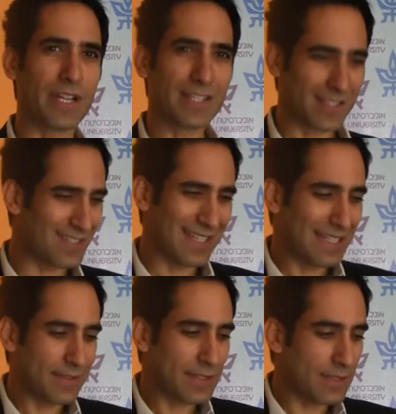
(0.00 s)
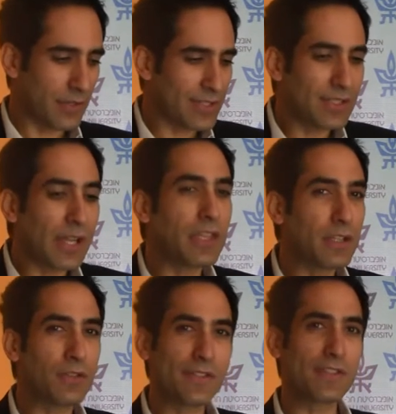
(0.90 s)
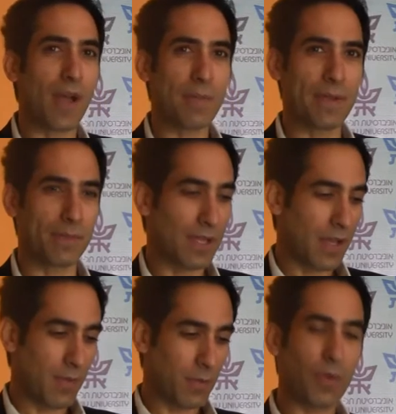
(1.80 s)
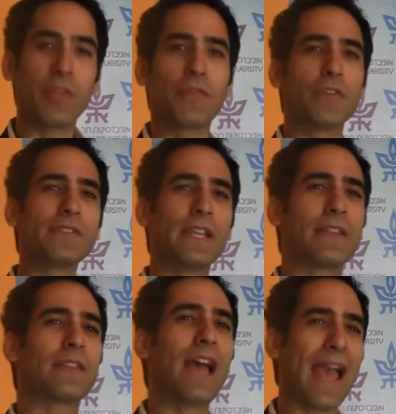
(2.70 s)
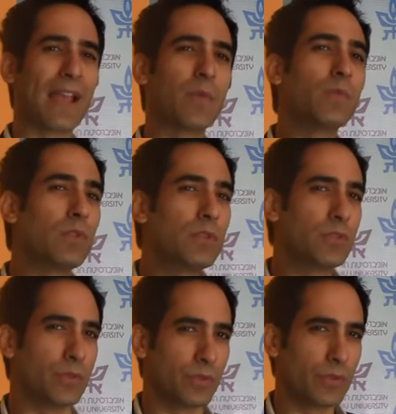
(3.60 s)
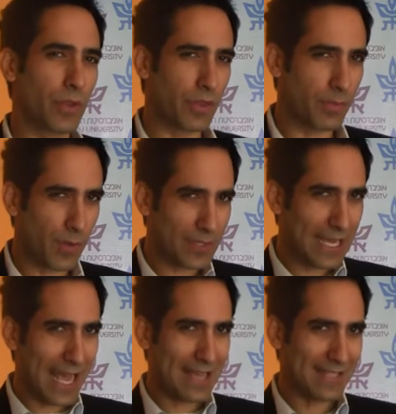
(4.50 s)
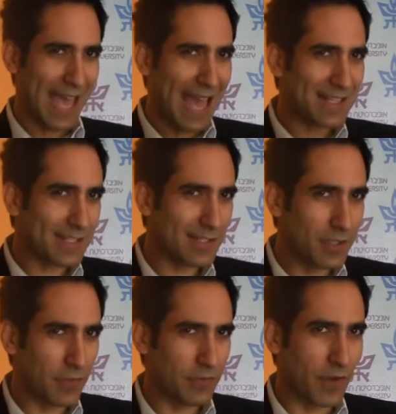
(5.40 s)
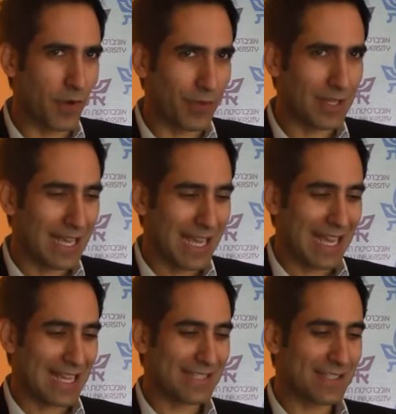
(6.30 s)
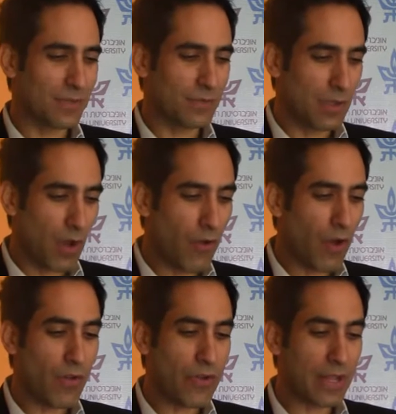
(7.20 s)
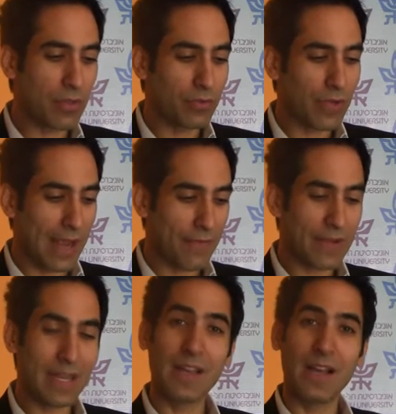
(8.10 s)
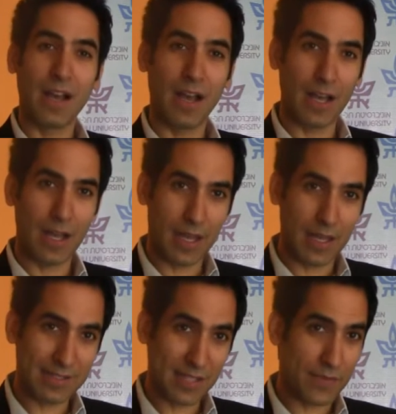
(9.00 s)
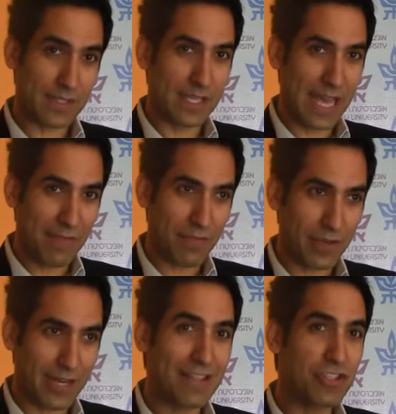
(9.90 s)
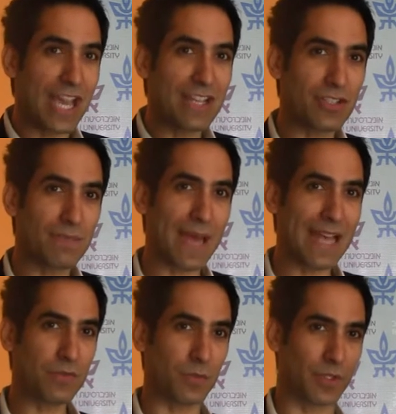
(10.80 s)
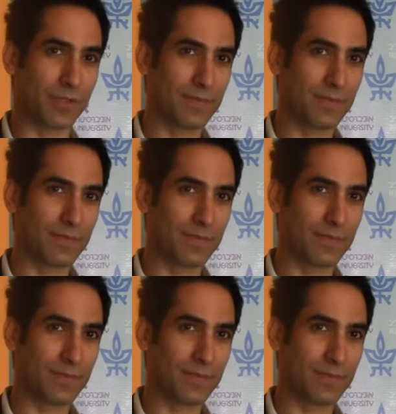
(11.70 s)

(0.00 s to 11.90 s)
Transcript: Because there's nothing to stop him. Well, the first thing that hacker will do, the moment he has access to your phone, is to log on into every service you have there and change the password.